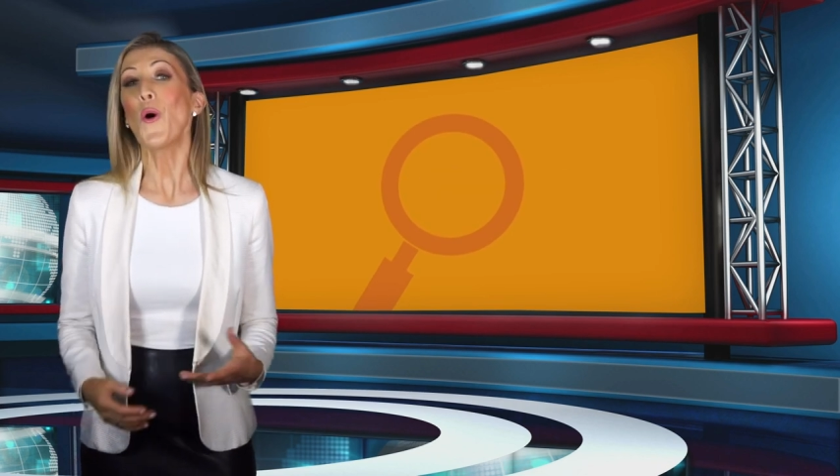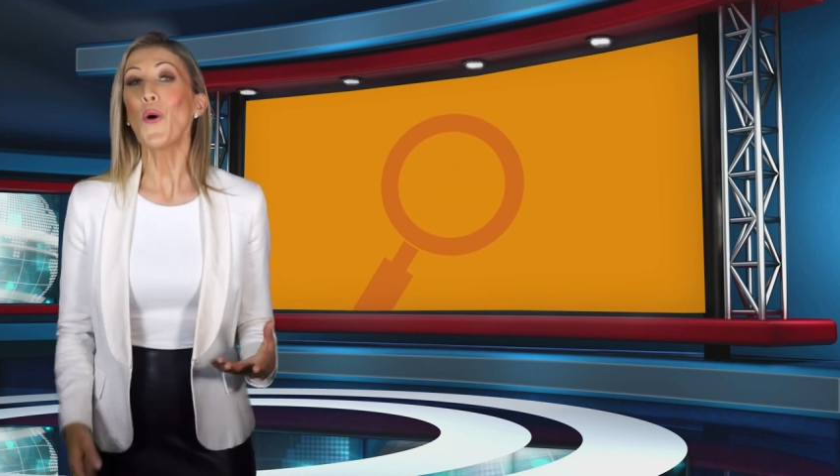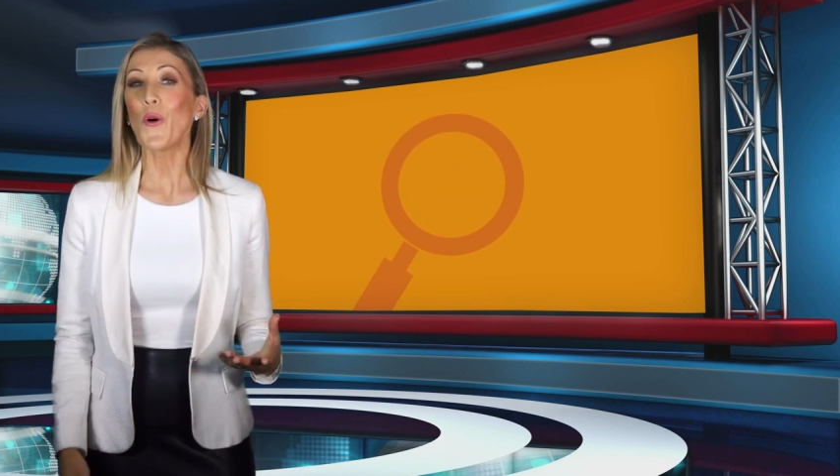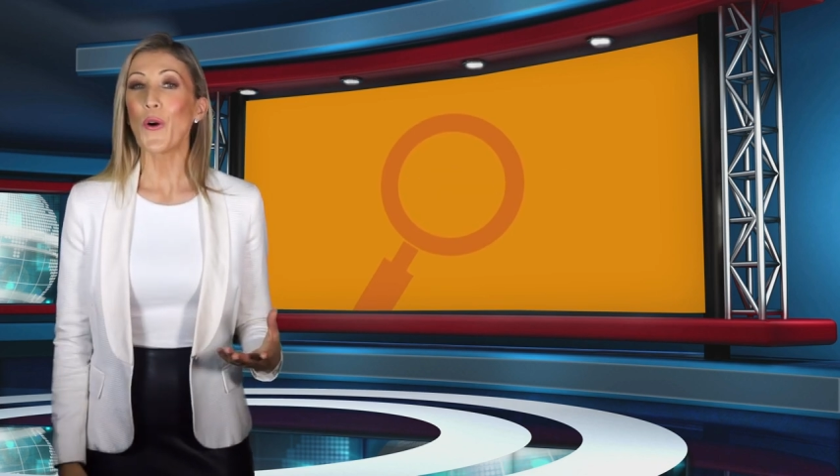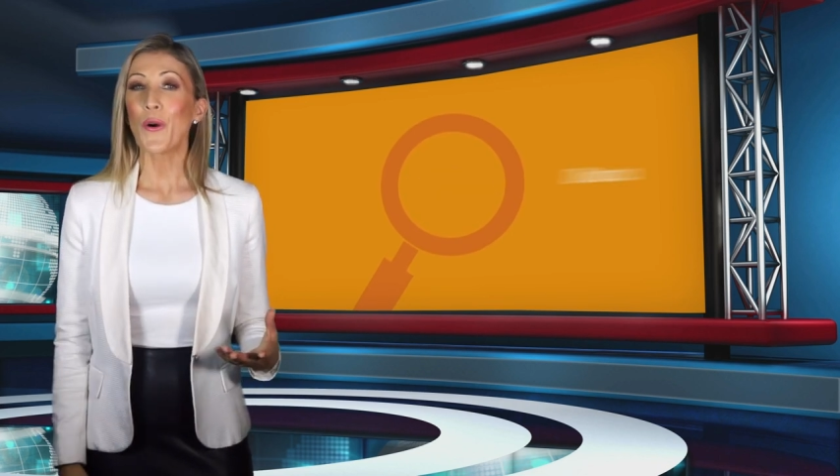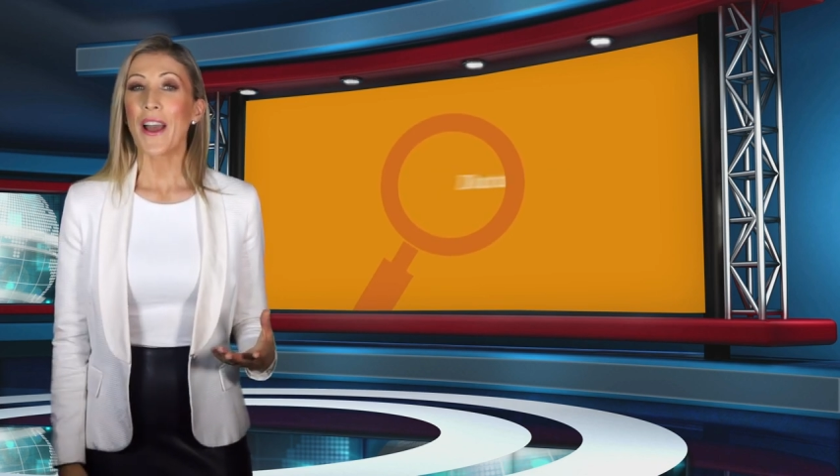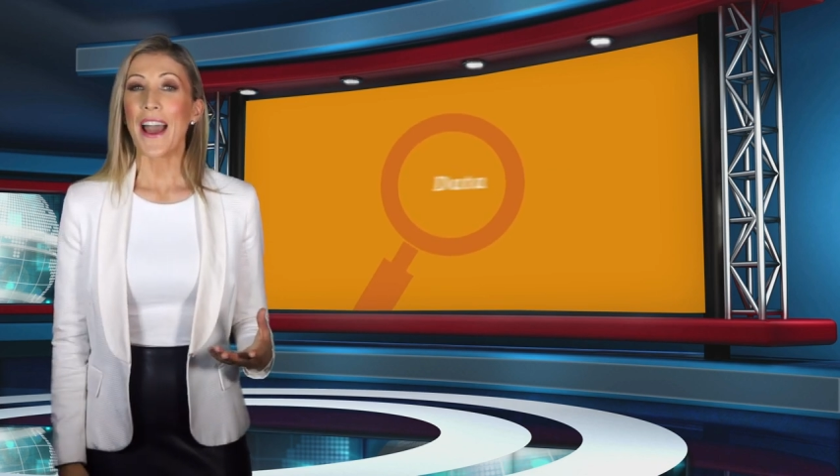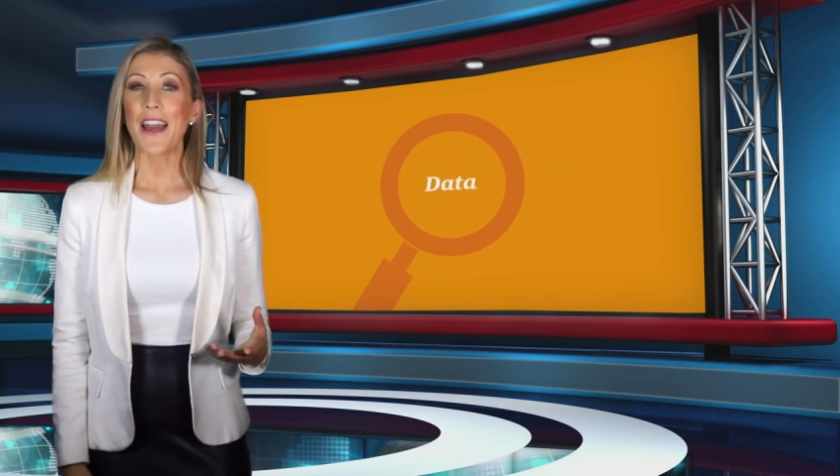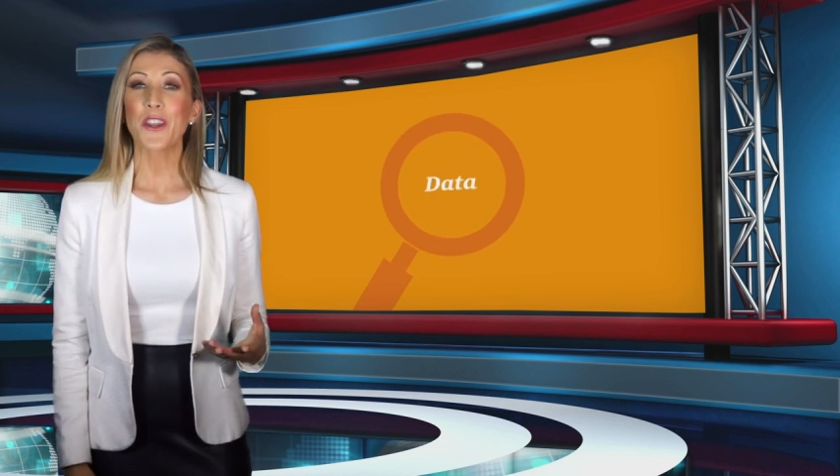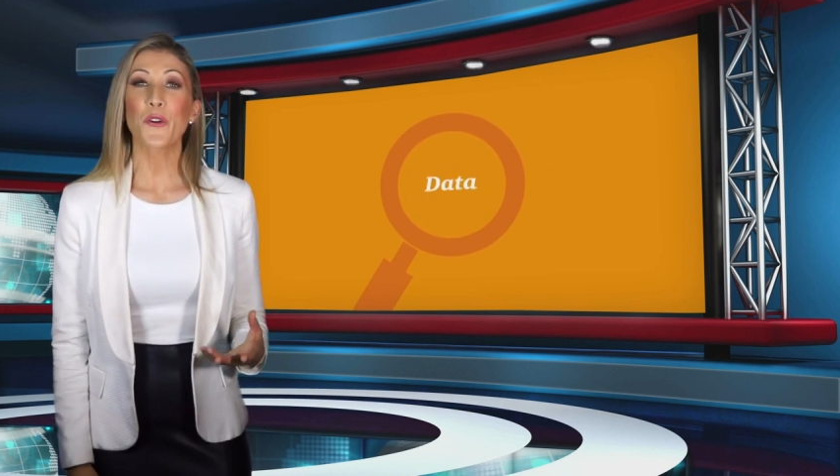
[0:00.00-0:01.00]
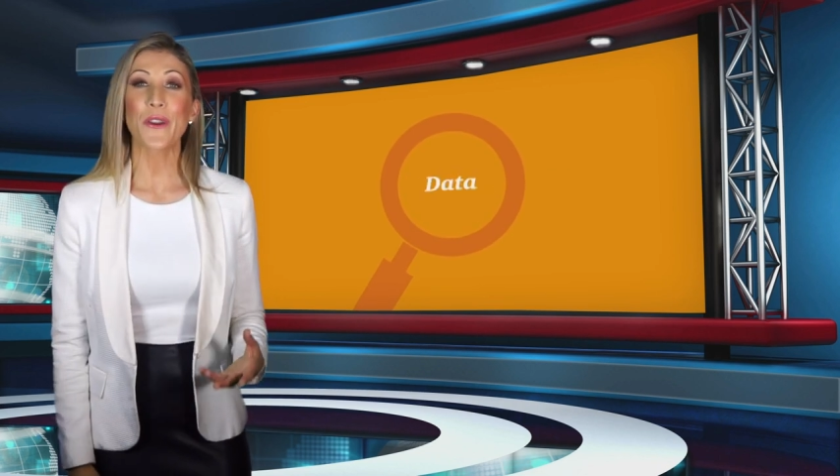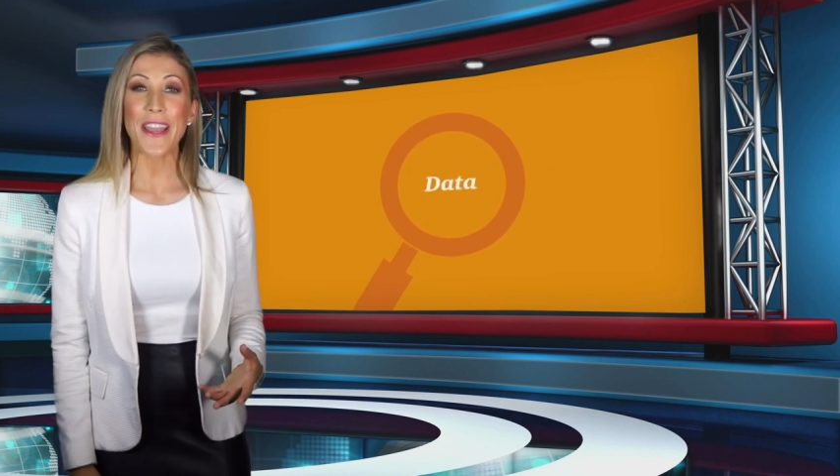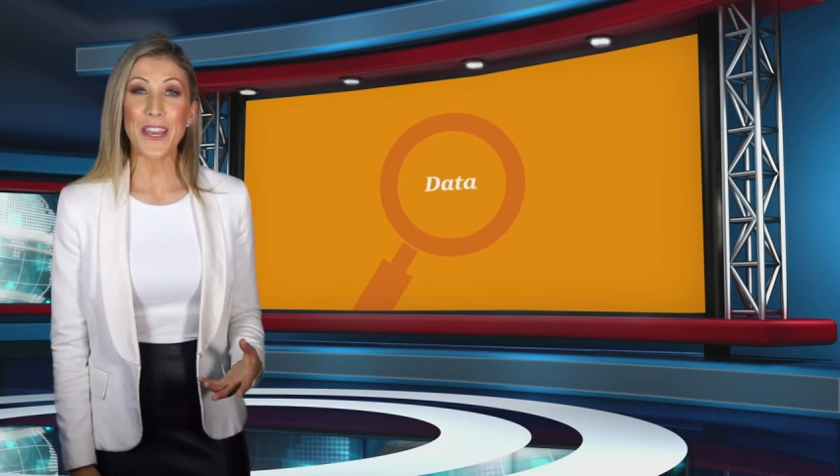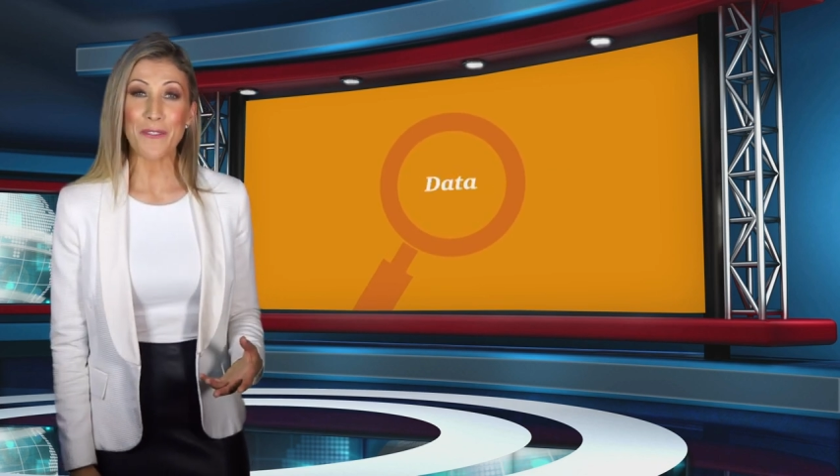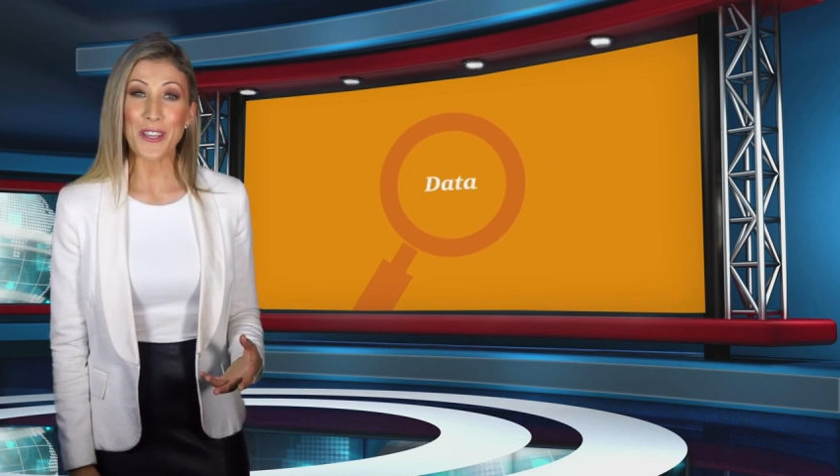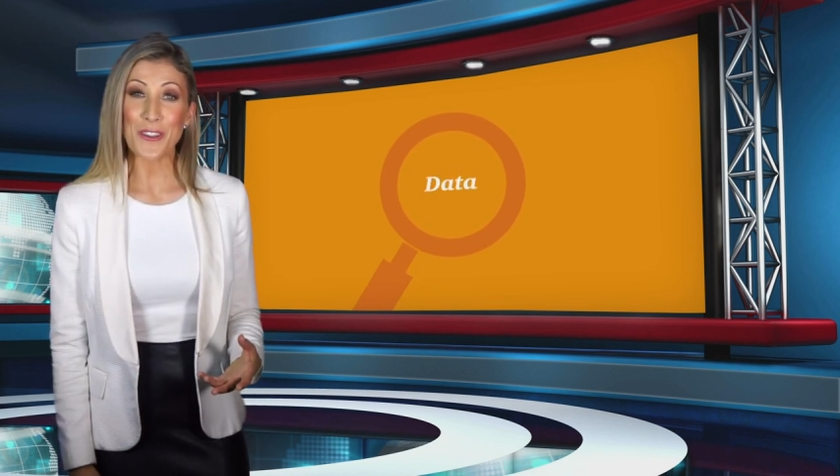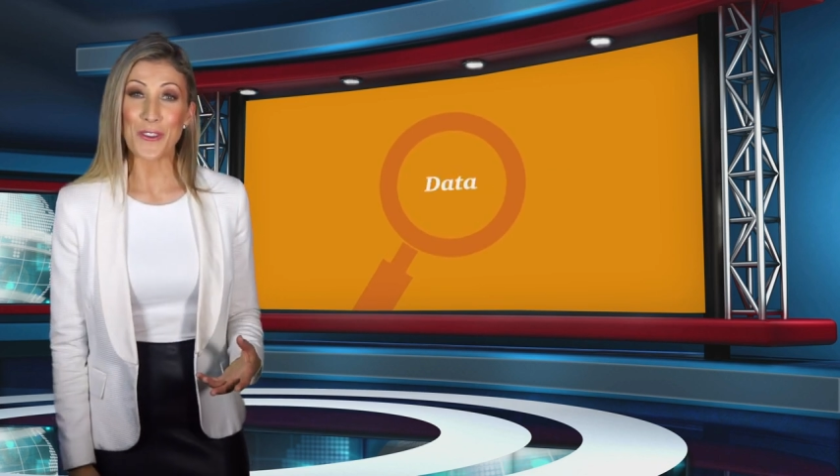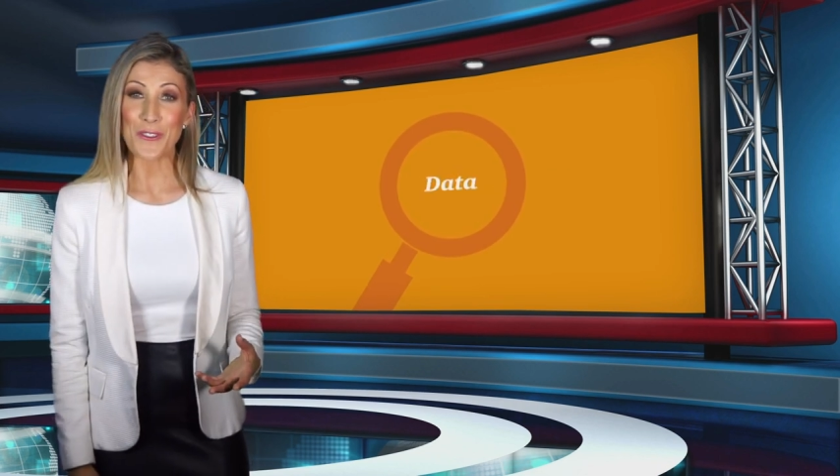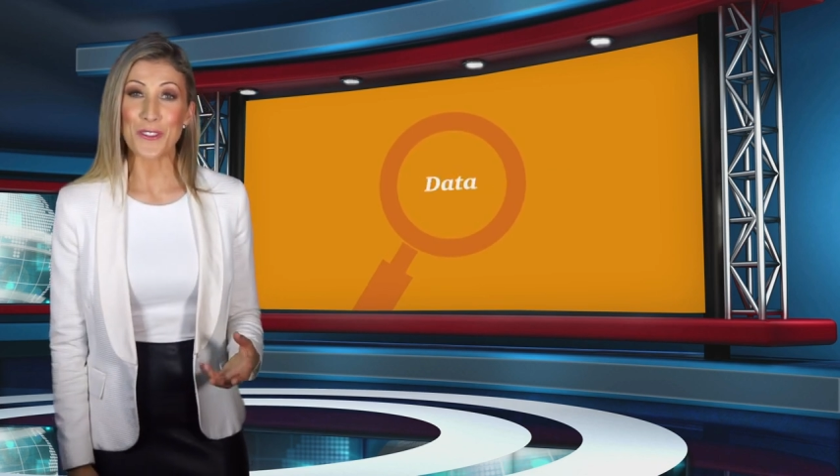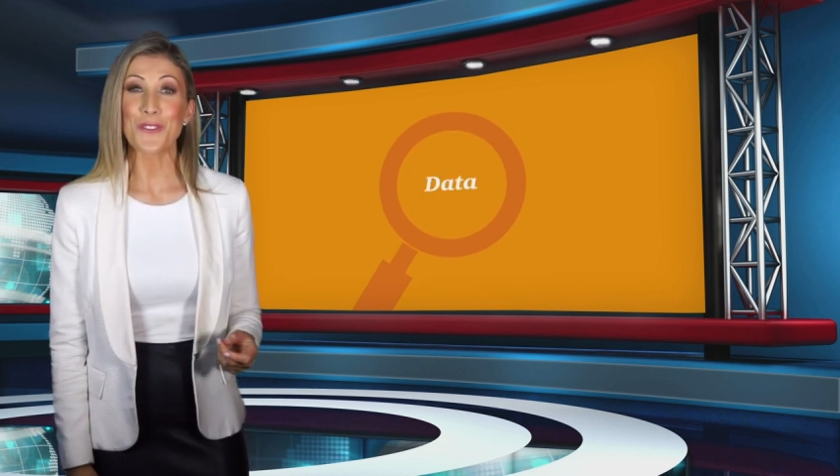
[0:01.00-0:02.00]
or how to creatively
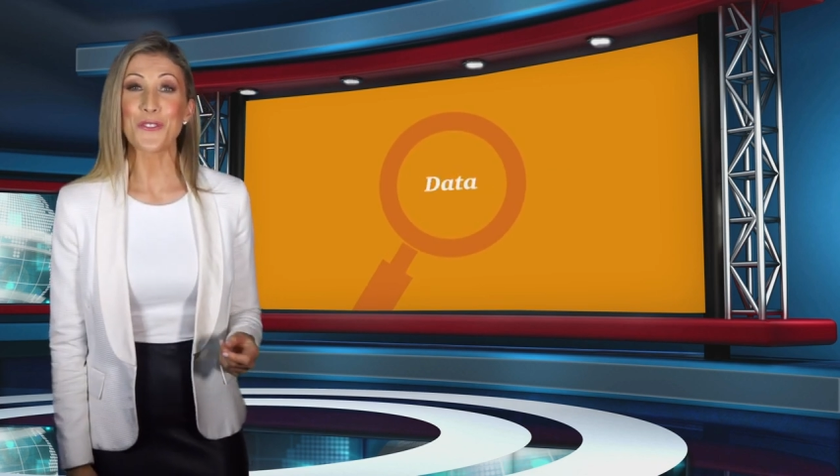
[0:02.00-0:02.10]
use